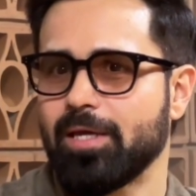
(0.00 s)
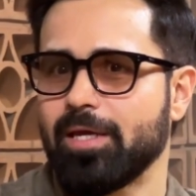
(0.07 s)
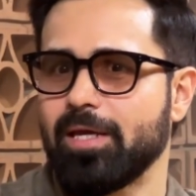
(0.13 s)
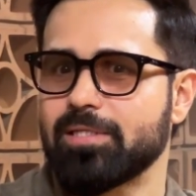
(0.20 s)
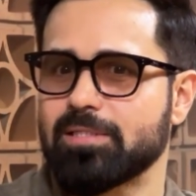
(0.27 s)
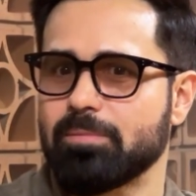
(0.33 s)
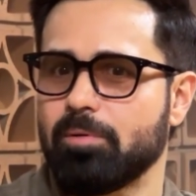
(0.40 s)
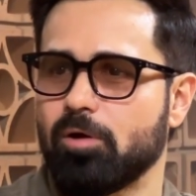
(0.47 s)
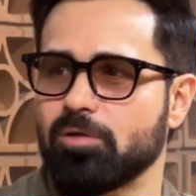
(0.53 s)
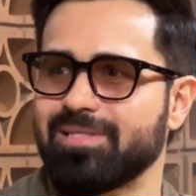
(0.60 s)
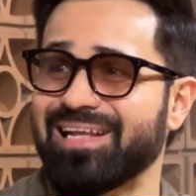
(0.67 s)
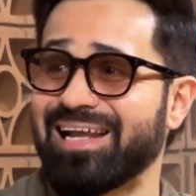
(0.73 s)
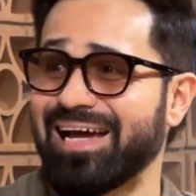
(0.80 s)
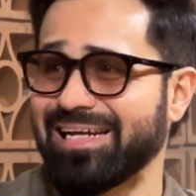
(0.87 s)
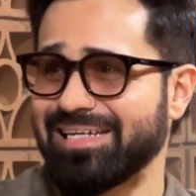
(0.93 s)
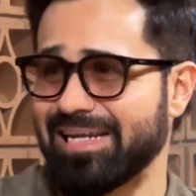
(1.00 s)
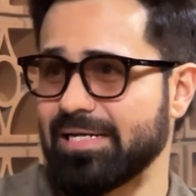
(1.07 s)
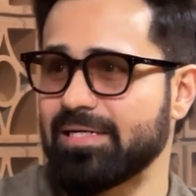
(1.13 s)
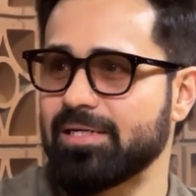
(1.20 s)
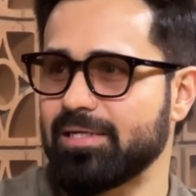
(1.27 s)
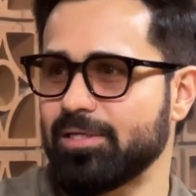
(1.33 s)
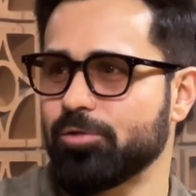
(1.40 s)
It's about the
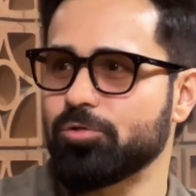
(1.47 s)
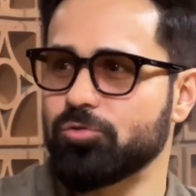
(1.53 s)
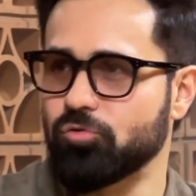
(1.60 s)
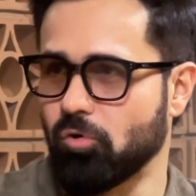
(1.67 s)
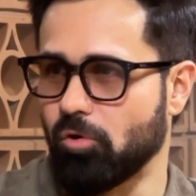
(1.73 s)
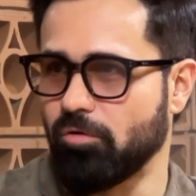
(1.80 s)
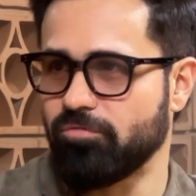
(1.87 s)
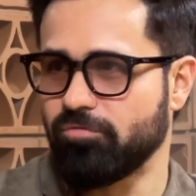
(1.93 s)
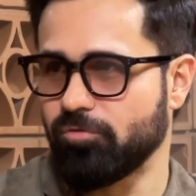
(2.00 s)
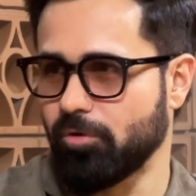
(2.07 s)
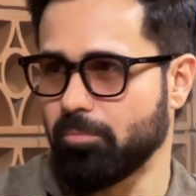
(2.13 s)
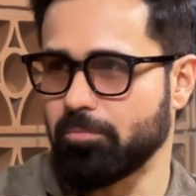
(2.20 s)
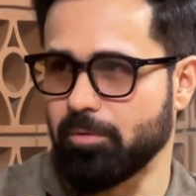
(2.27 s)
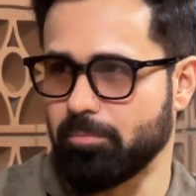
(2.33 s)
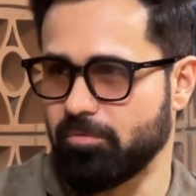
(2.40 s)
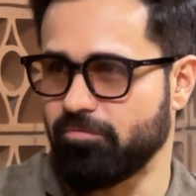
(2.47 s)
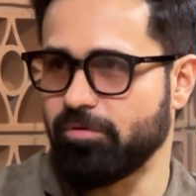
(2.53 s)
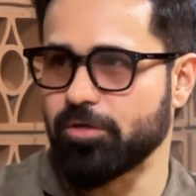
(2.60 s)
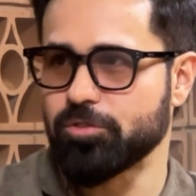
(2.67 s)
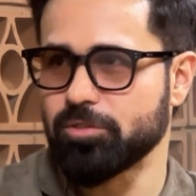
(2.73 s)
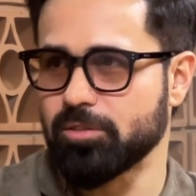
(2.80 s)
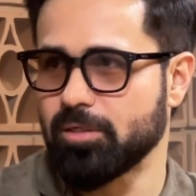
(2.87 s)
identity you draw from your
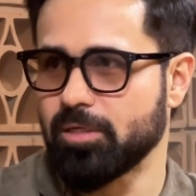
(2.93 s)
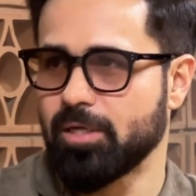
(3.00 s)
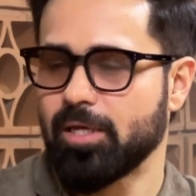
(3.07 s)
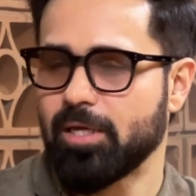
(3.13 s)
profession.